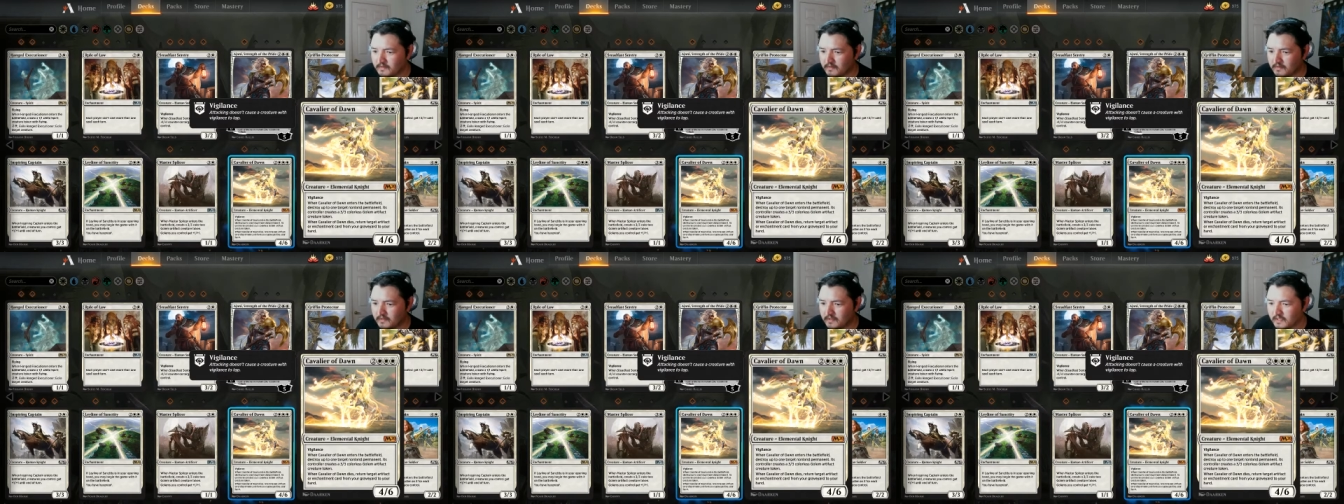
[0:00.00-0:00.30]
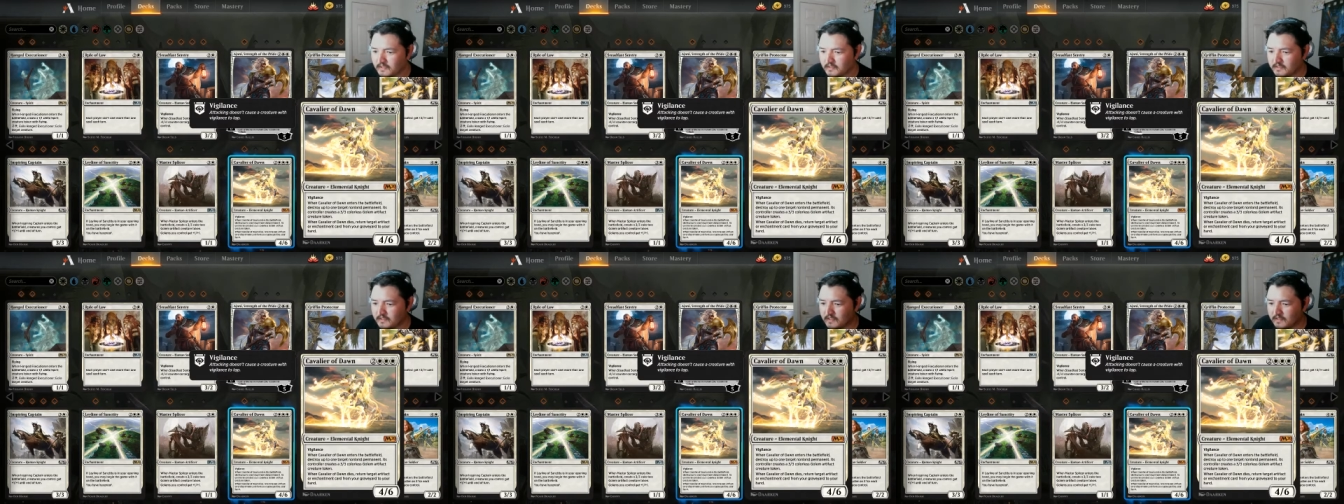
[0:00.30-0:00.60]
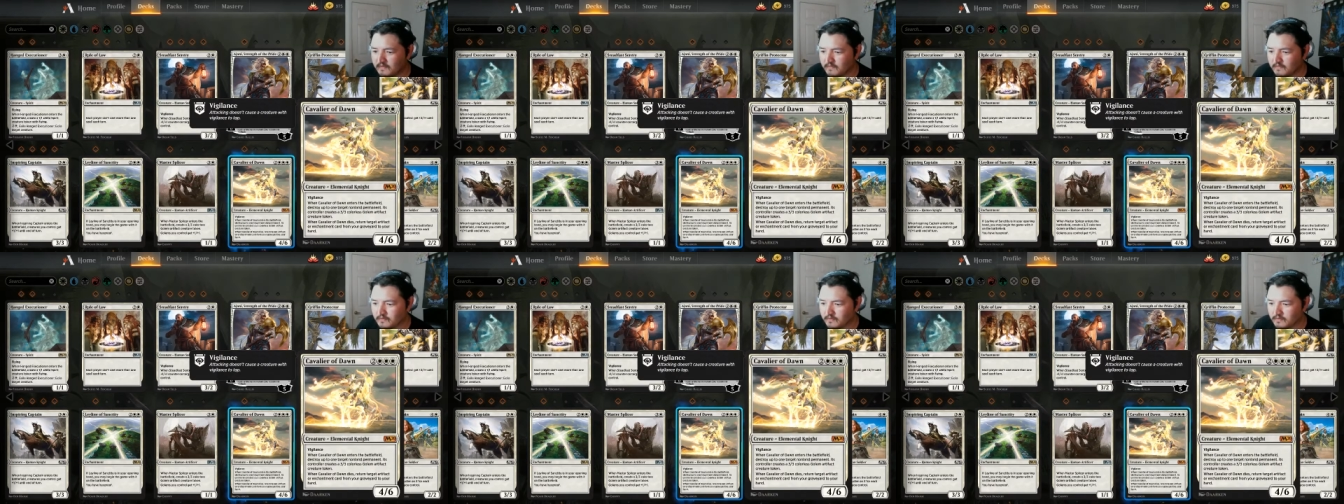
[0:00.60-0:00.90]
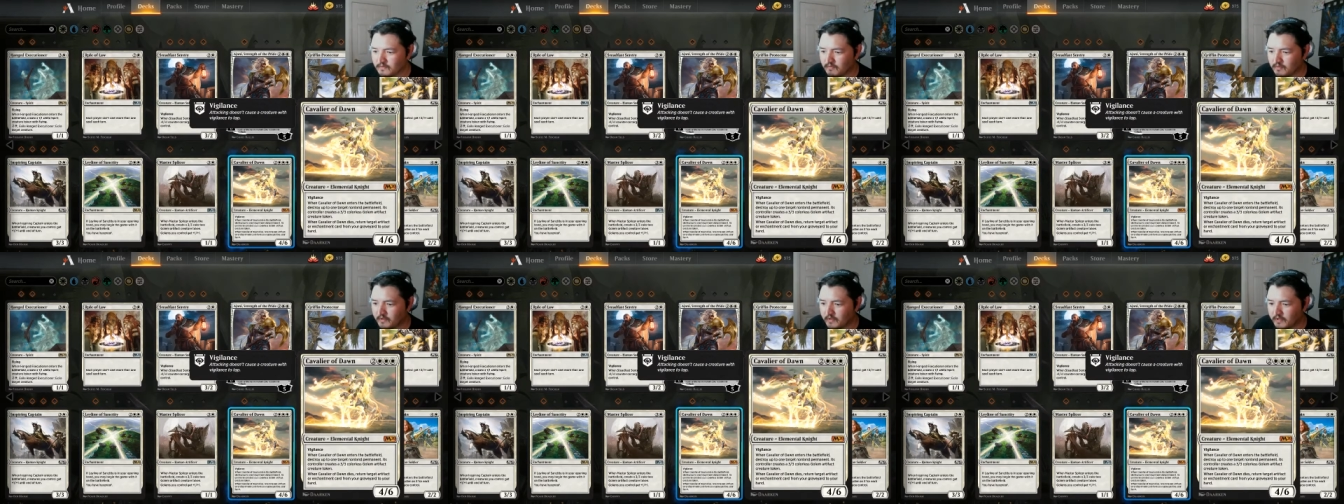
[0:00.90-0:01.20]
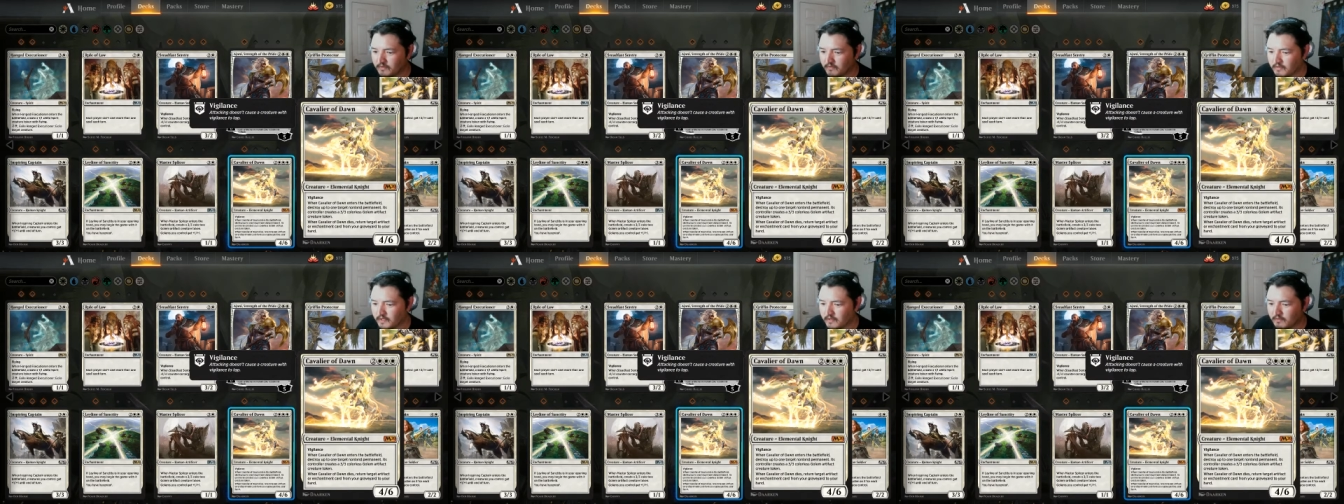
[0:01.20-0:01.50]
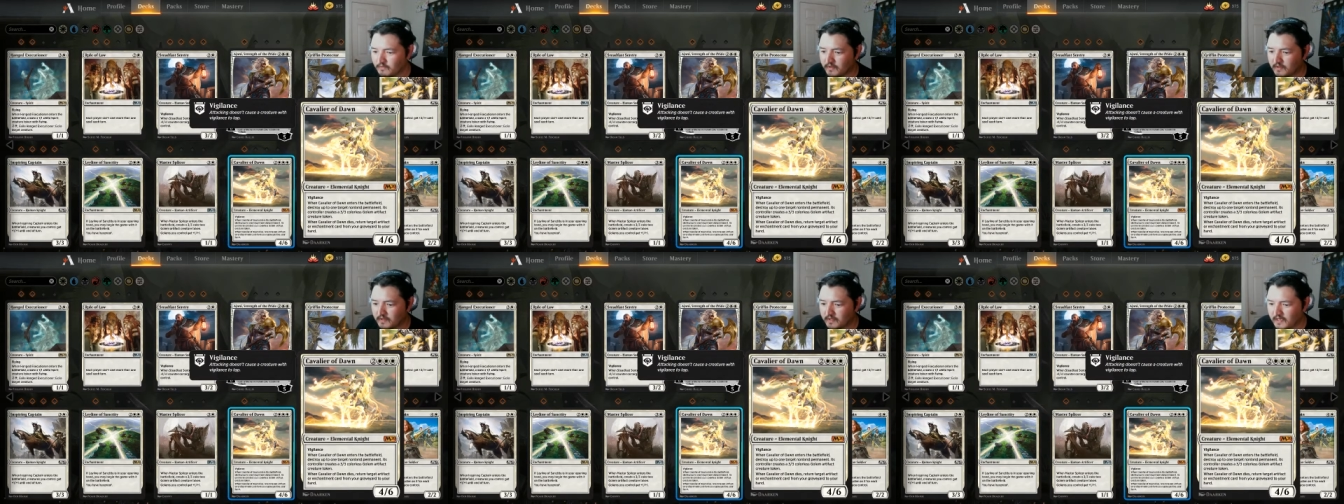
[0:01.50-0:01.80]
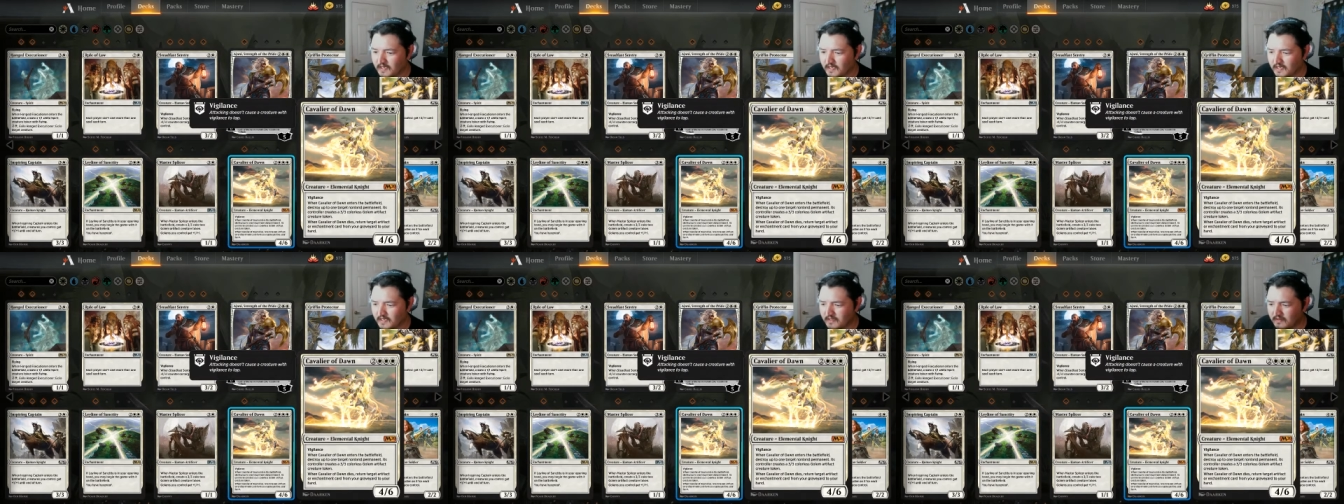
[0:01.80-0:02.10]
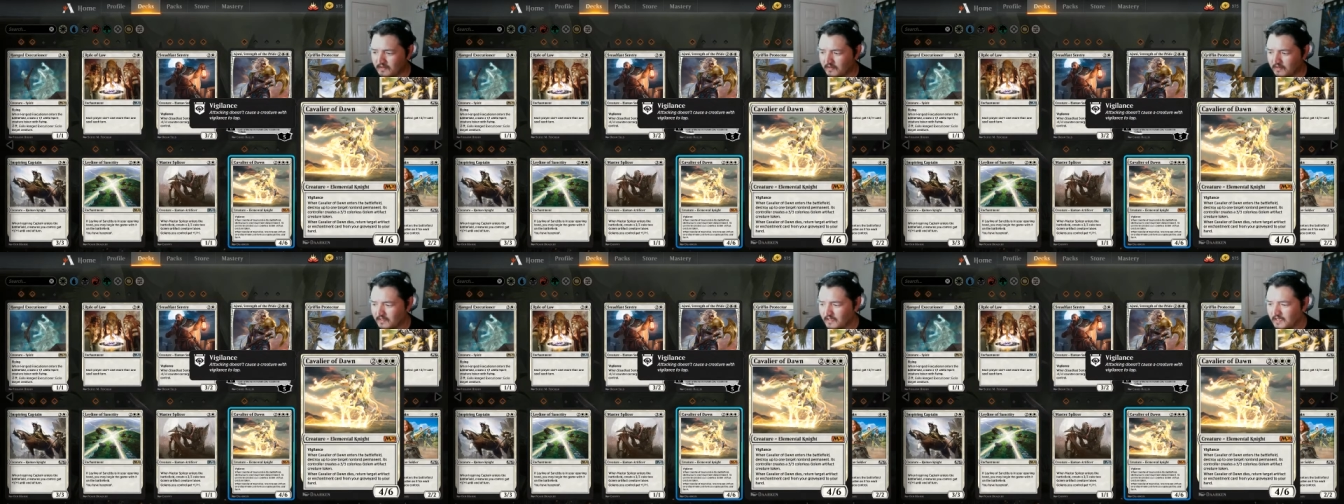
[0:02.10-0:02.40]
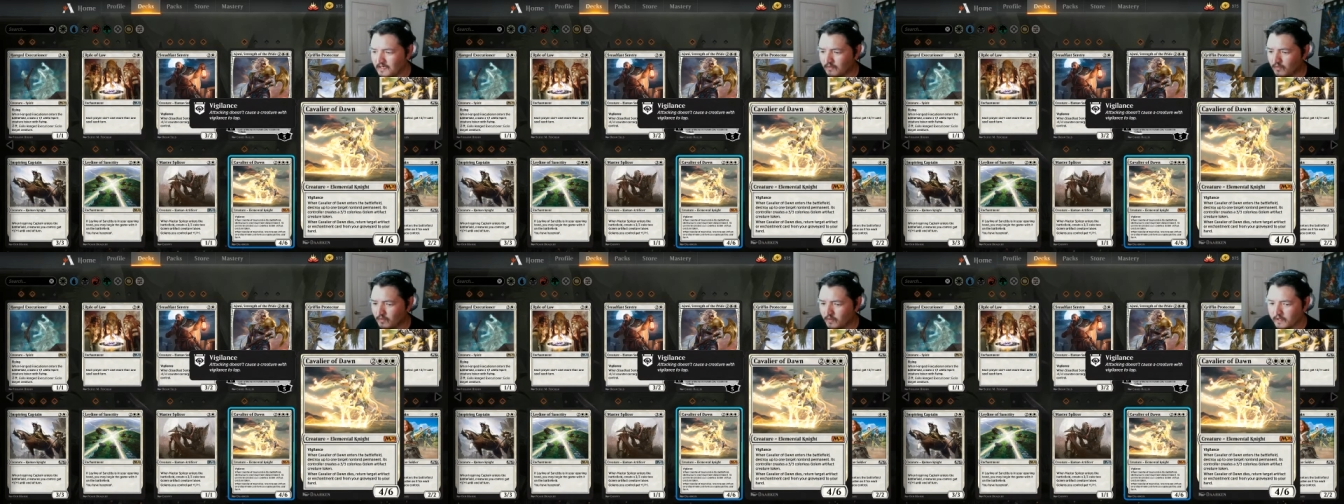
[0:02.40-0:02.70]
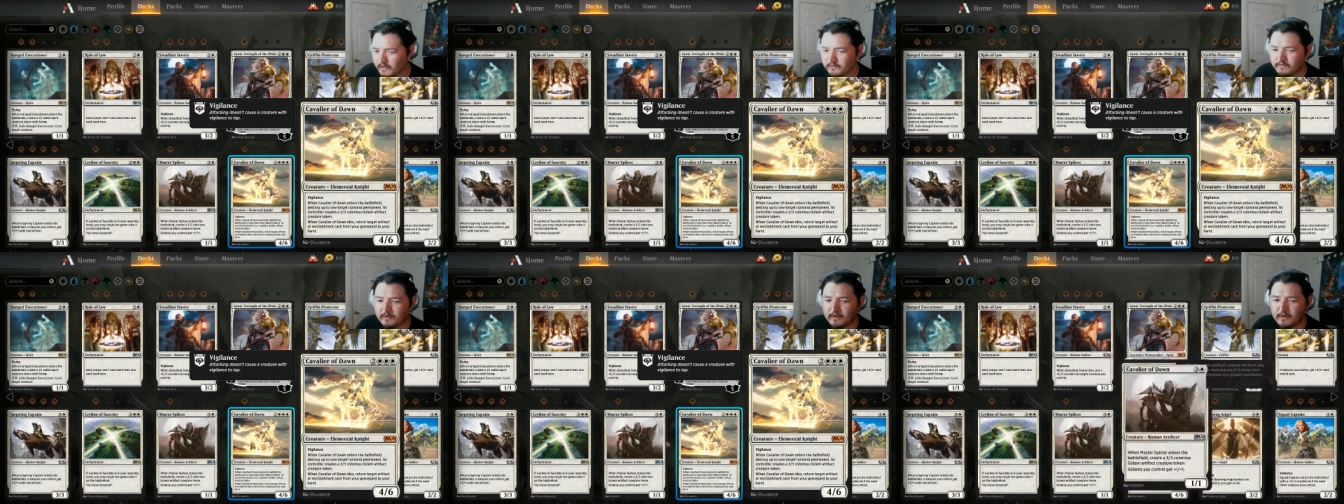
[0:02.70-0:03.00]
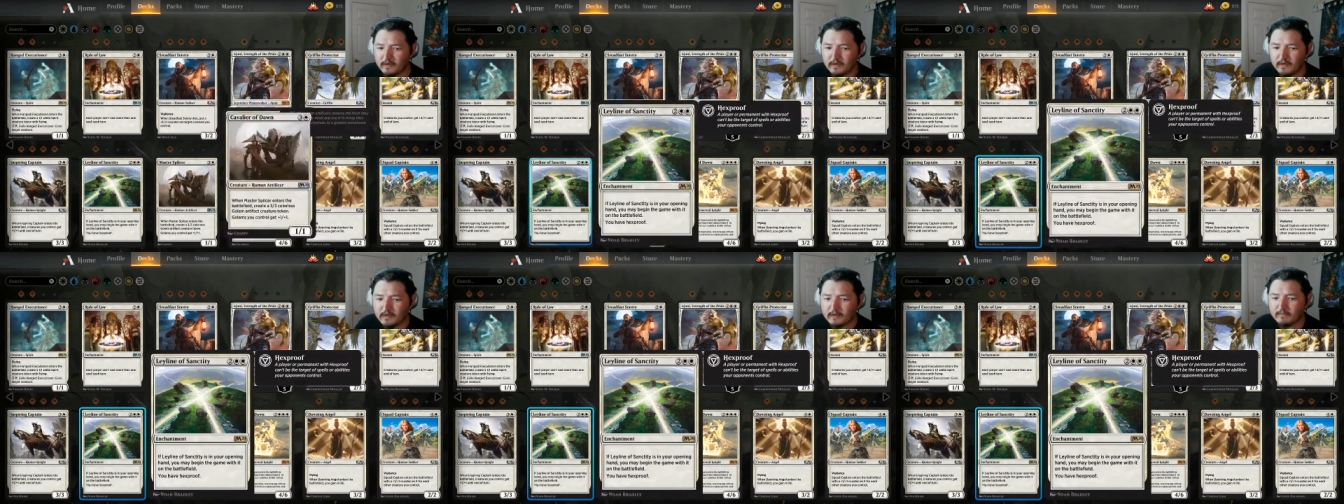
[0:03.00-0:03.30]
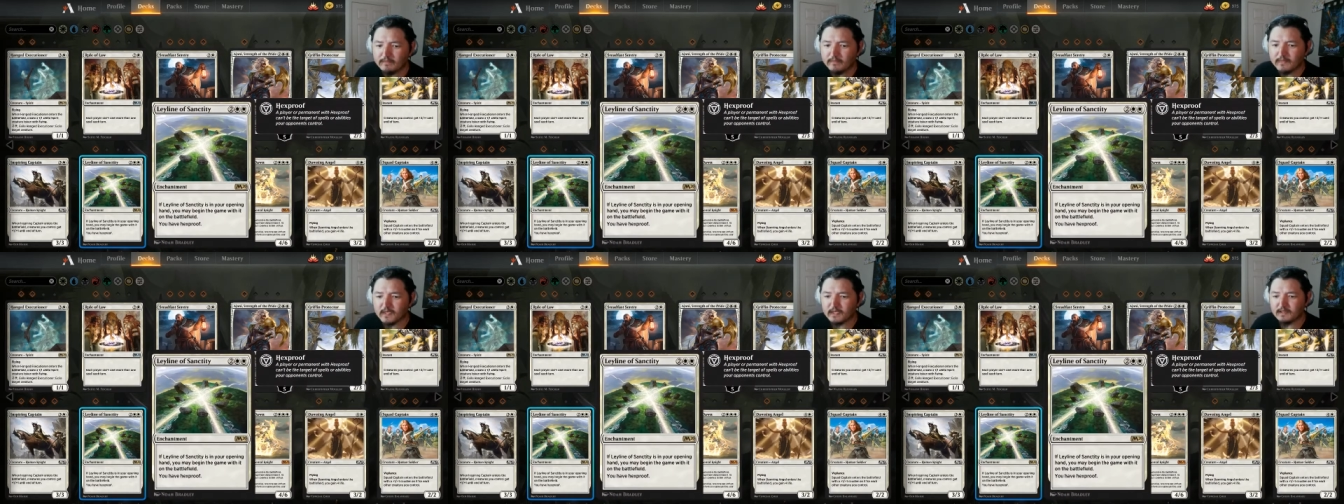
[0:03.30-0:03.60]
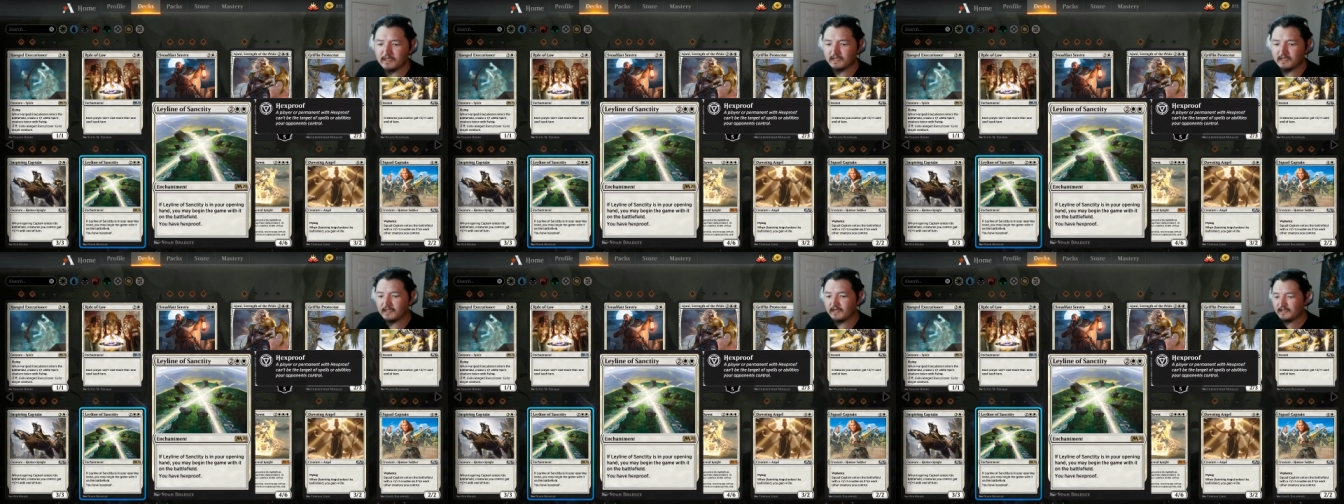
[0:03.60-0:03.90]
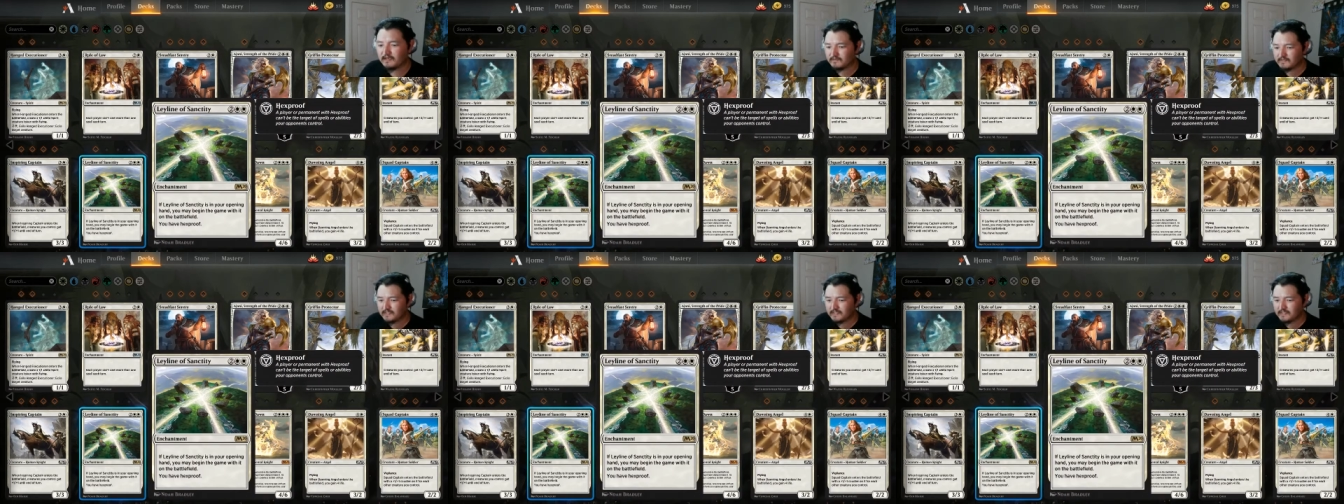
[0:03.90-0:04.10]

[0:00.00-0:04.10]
Todd Stevens was playing around with, and I think he had a one of Lay Down in